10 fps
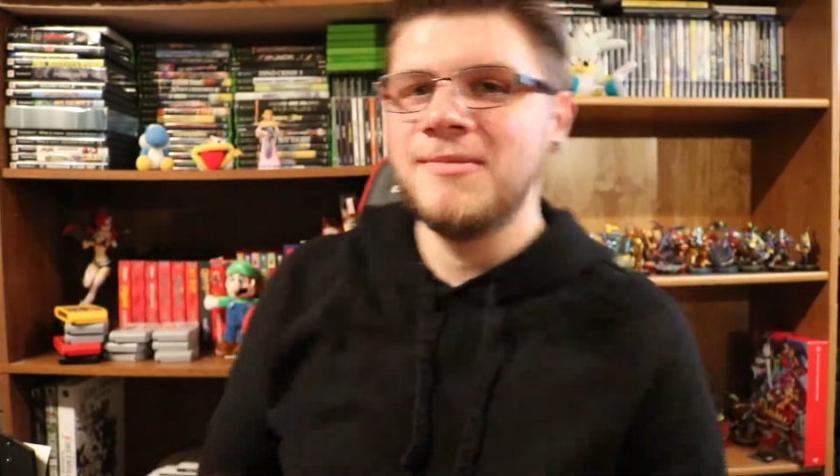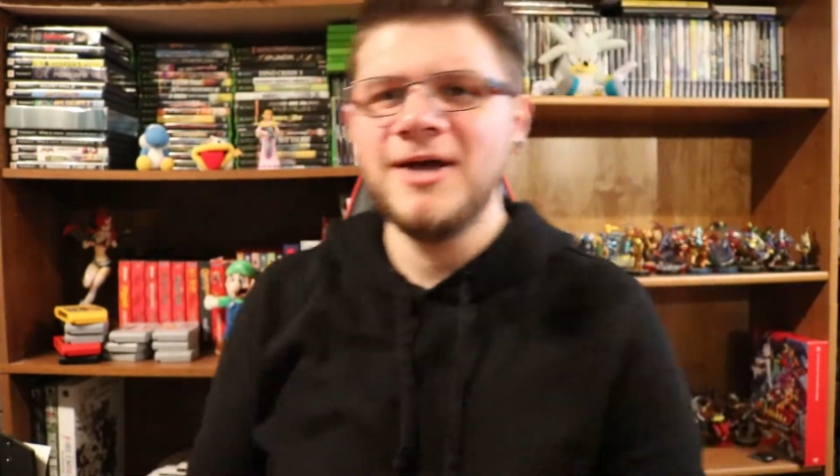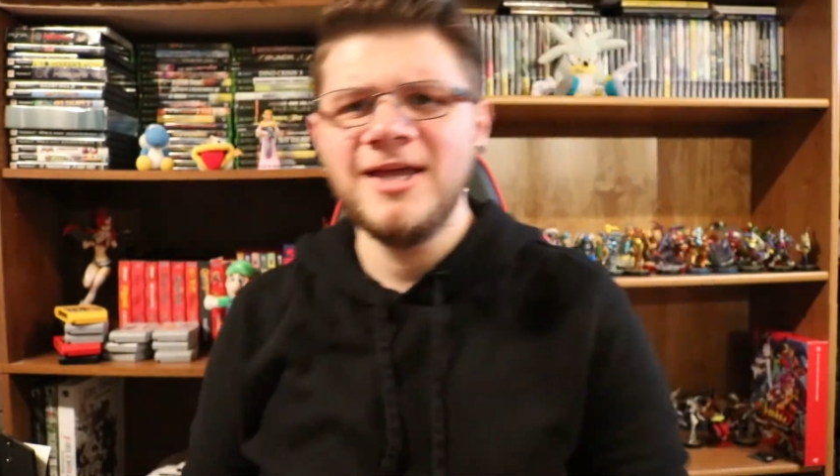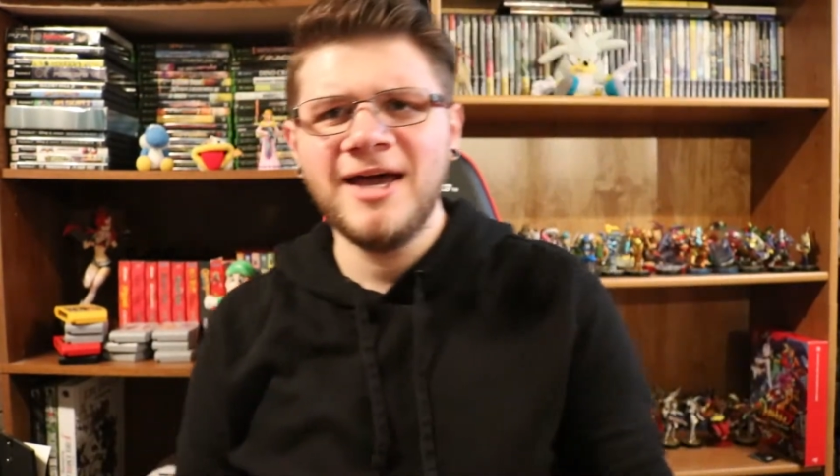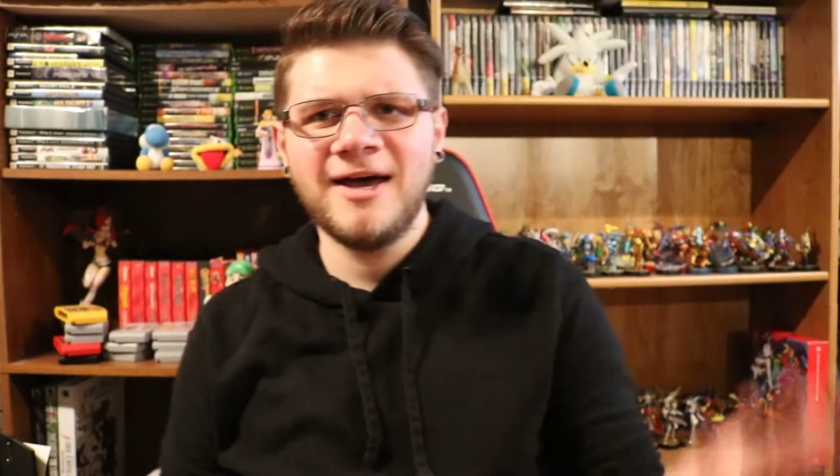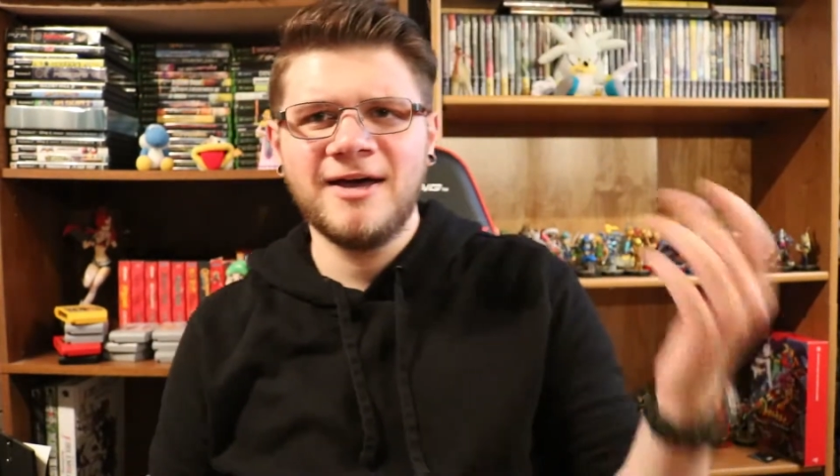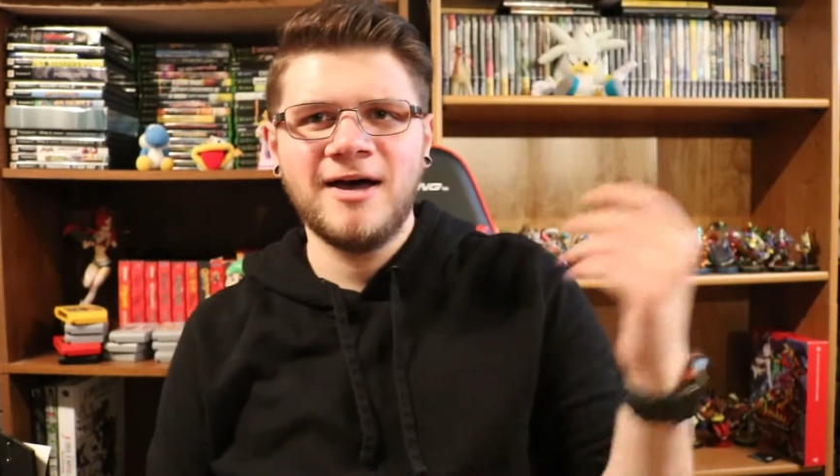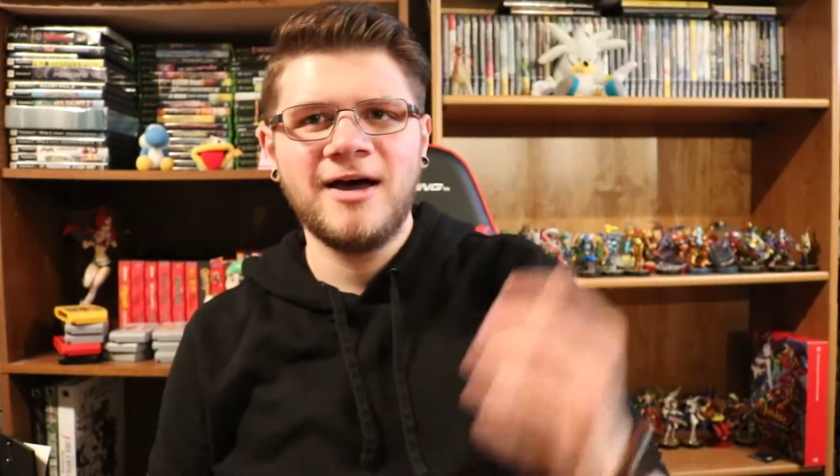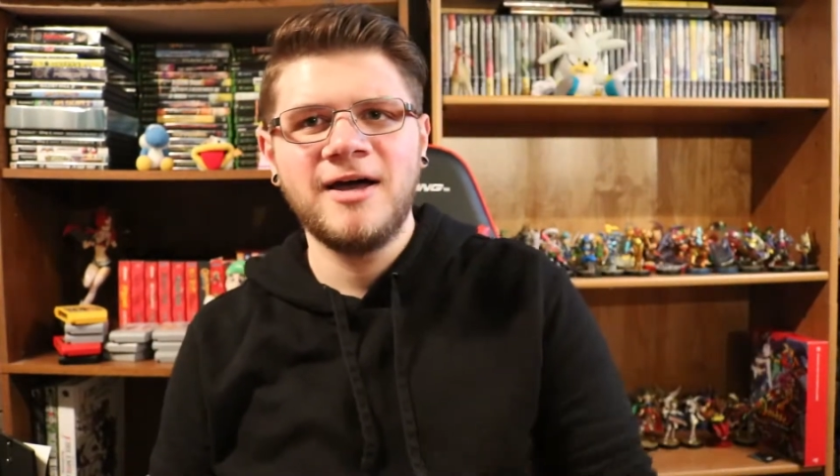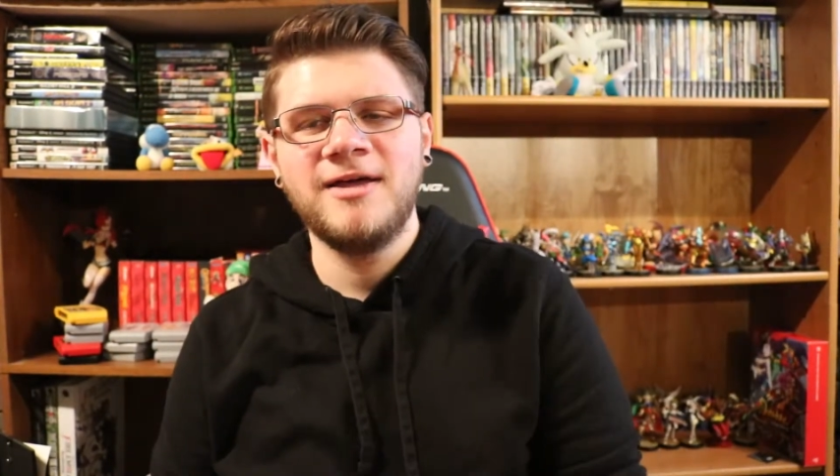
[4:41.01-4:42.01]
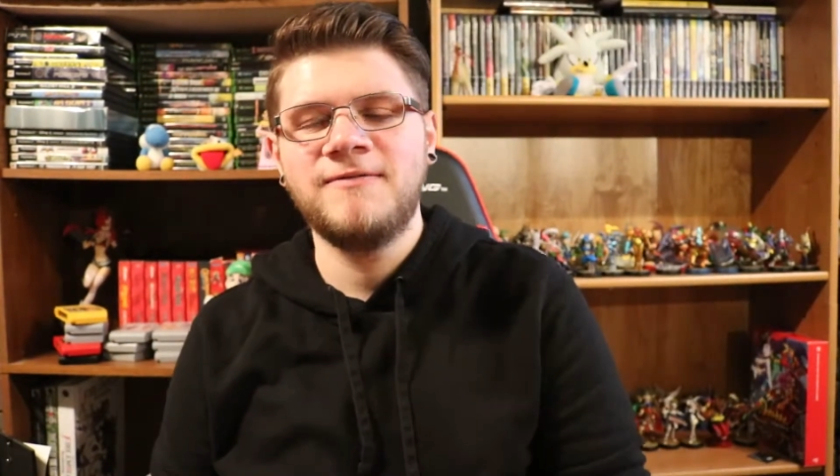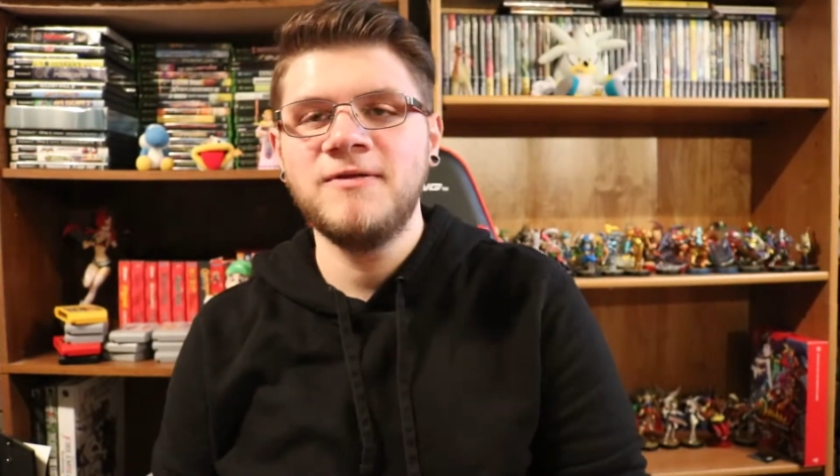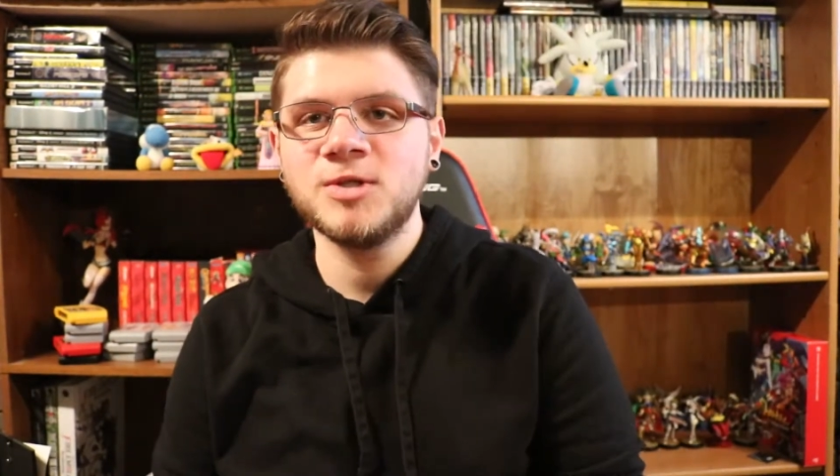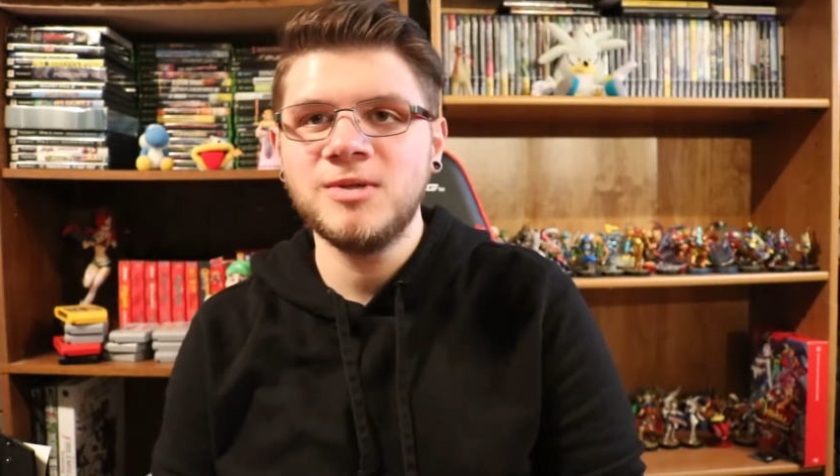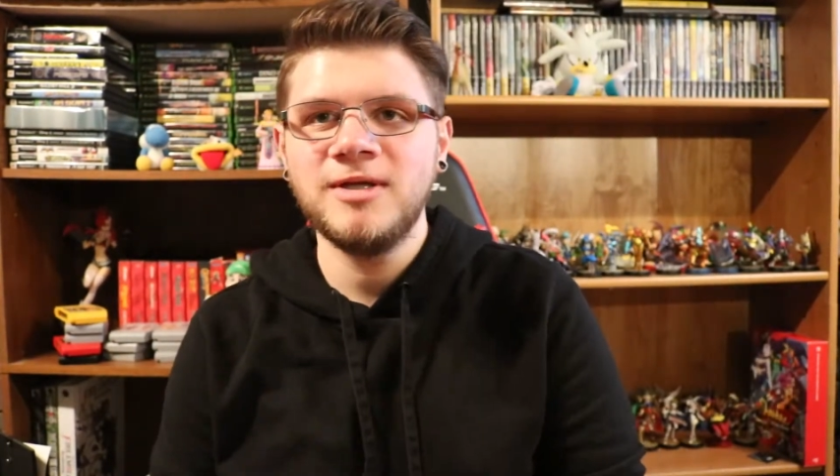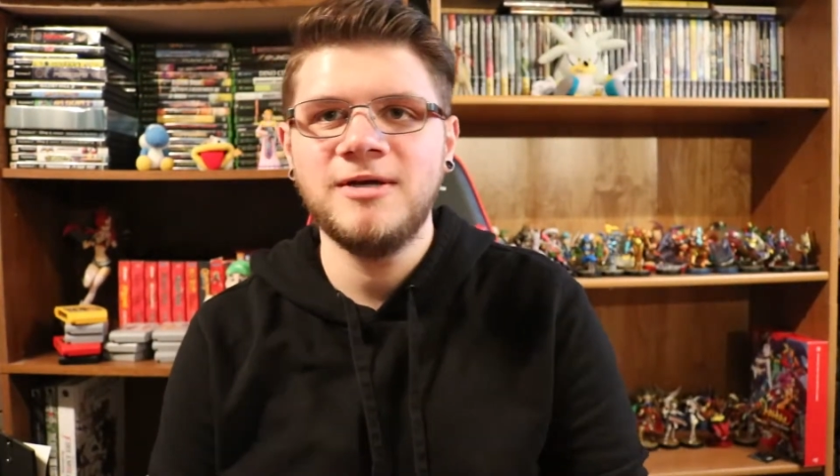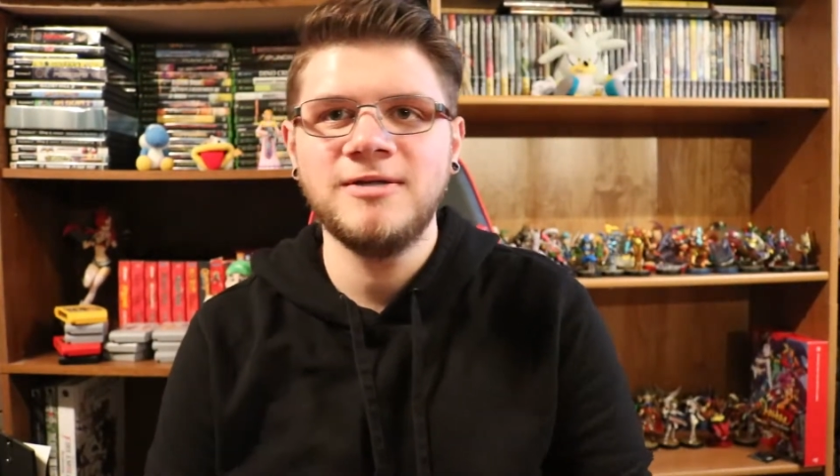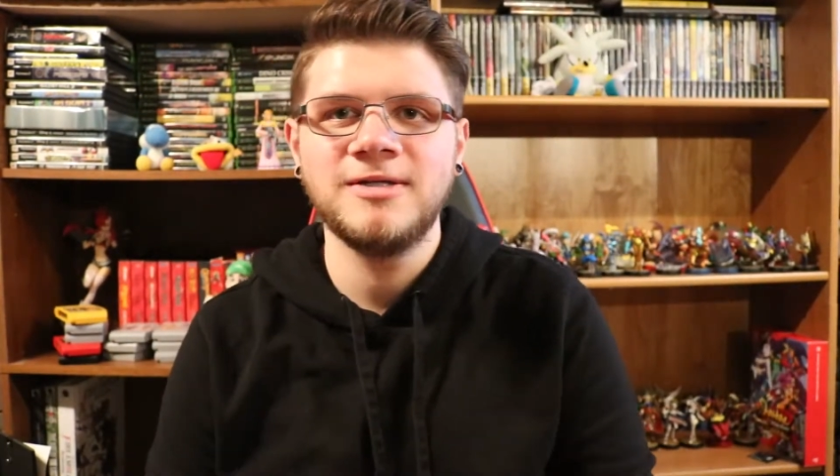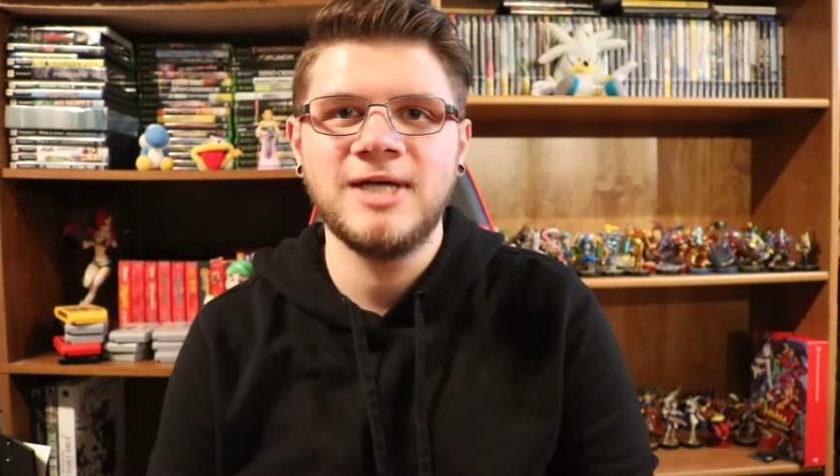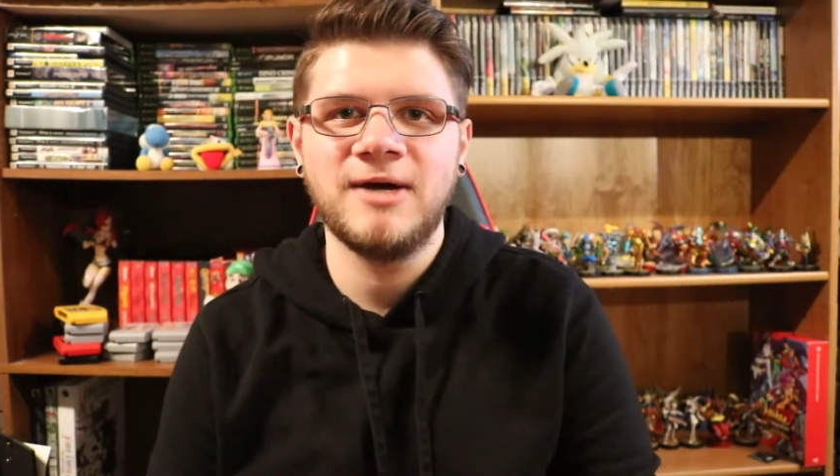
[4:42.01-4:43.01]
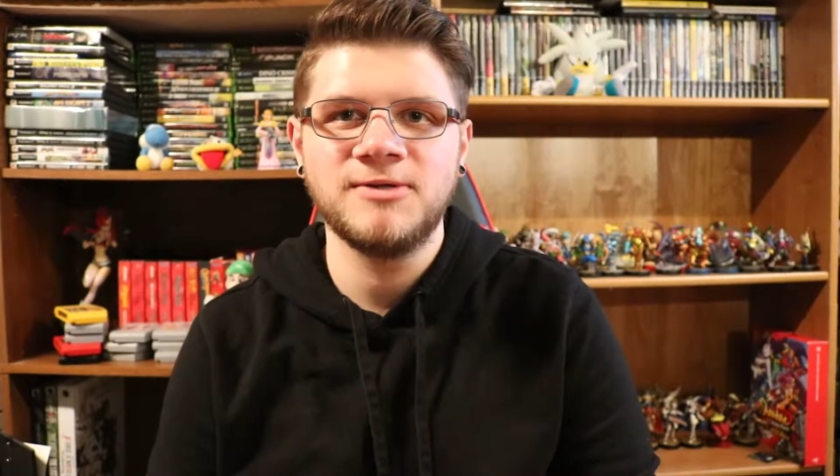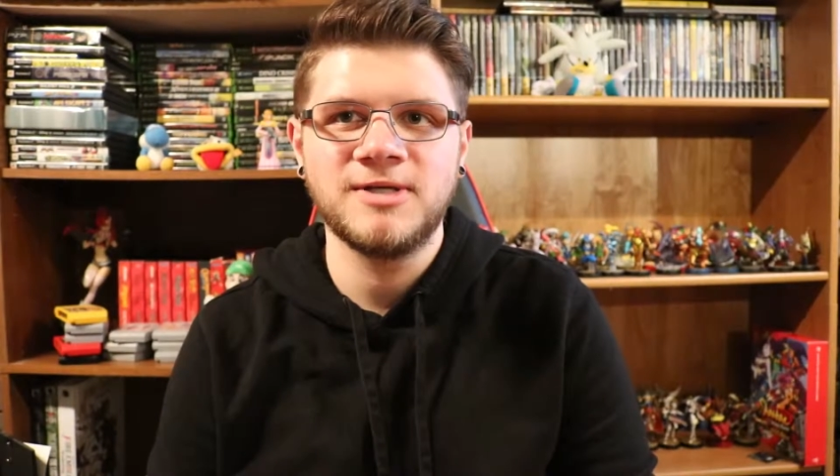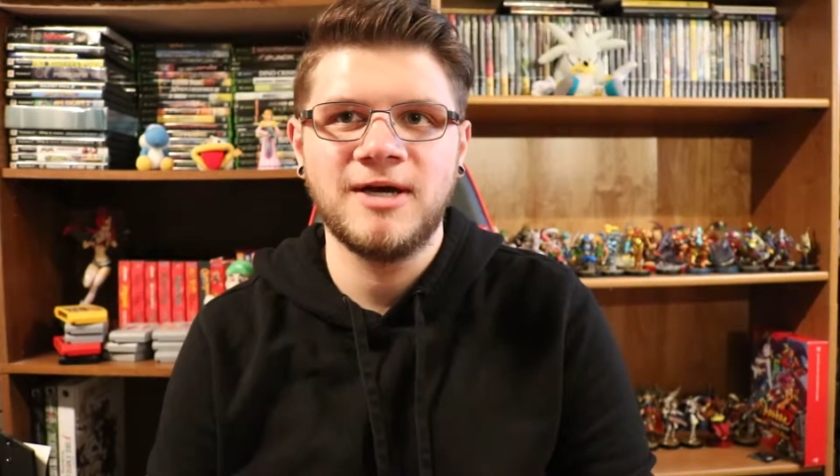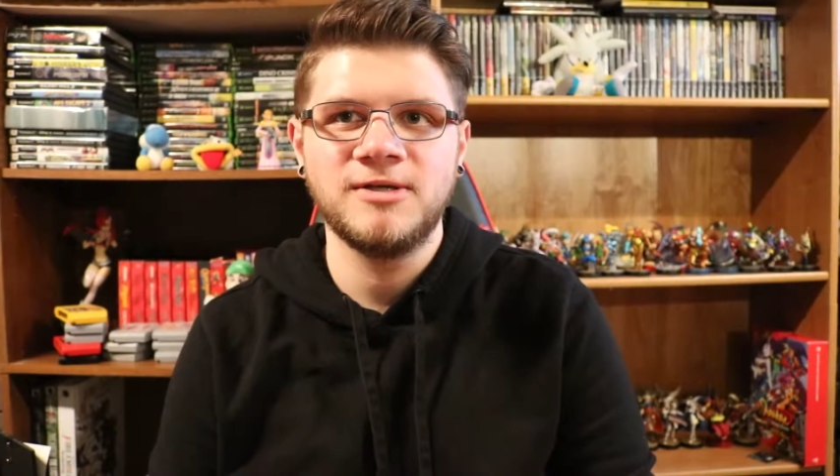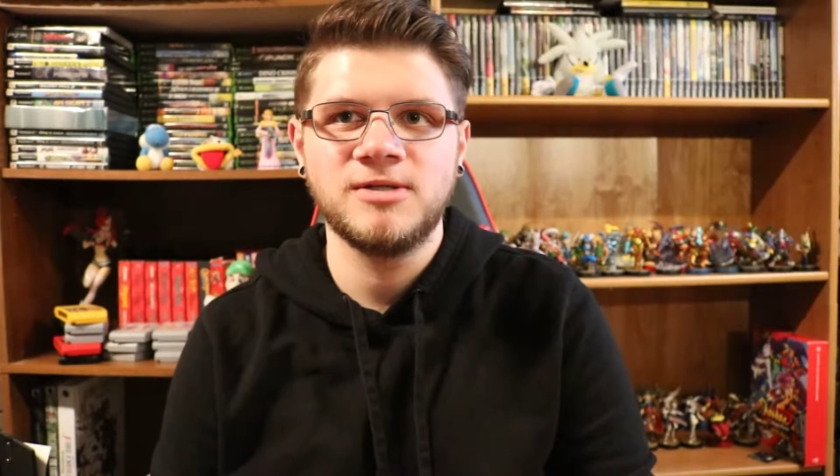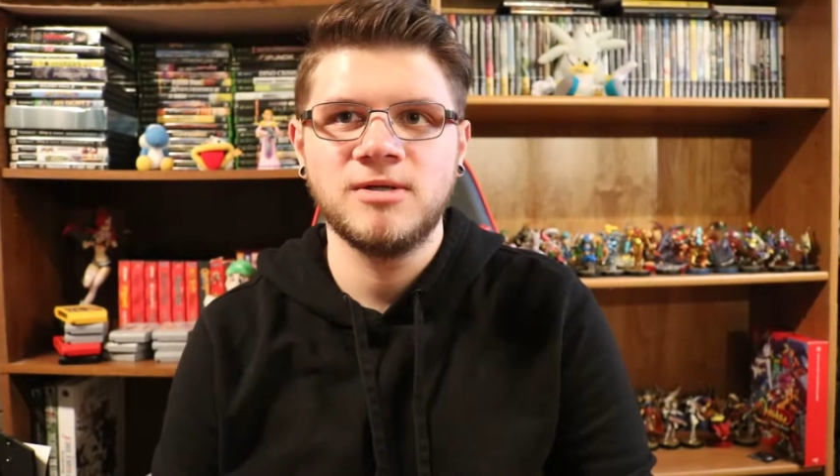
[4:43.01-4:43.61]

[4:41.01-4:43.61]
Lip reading: But yeah, it feels really good to downsize.